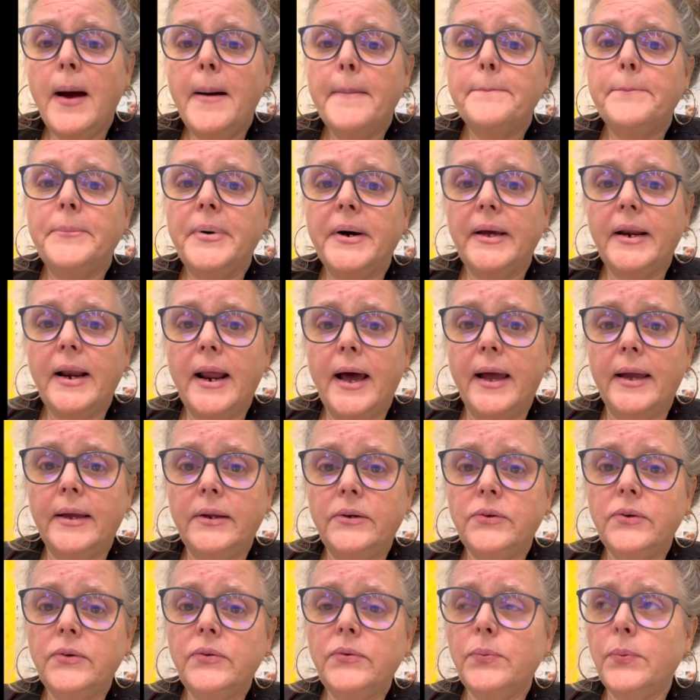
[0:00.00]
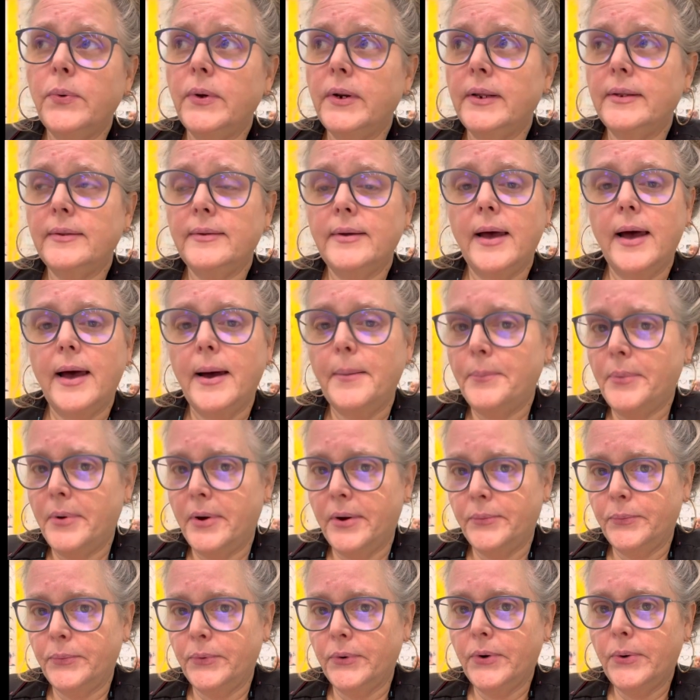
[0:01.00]
But I just wanted to hop
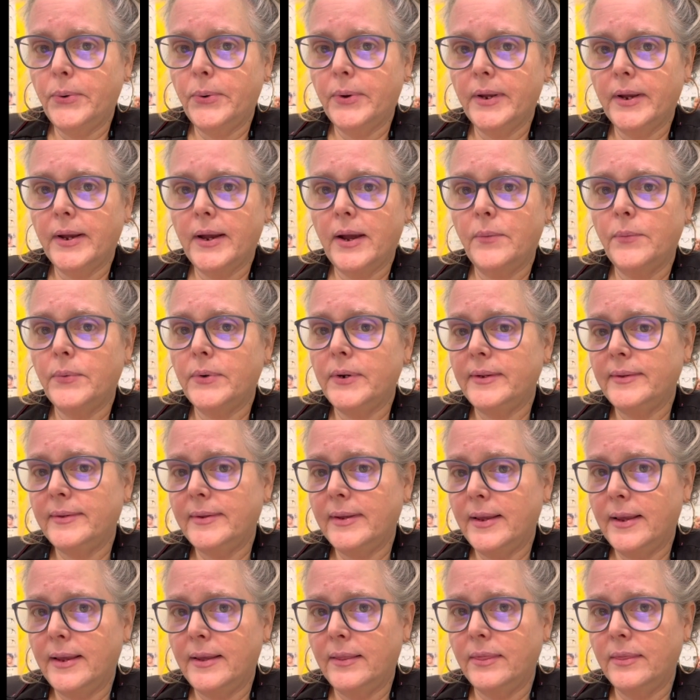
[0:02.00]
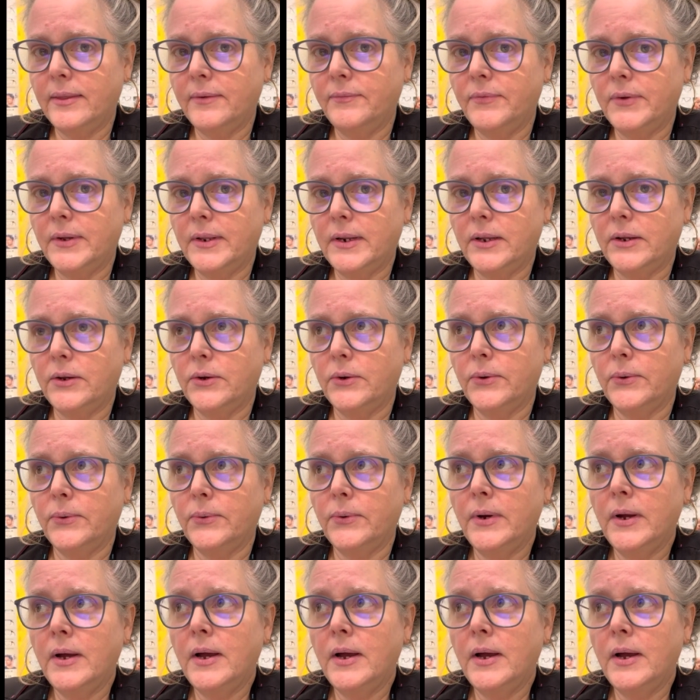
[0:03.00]
on real quick. I wanted to end the video.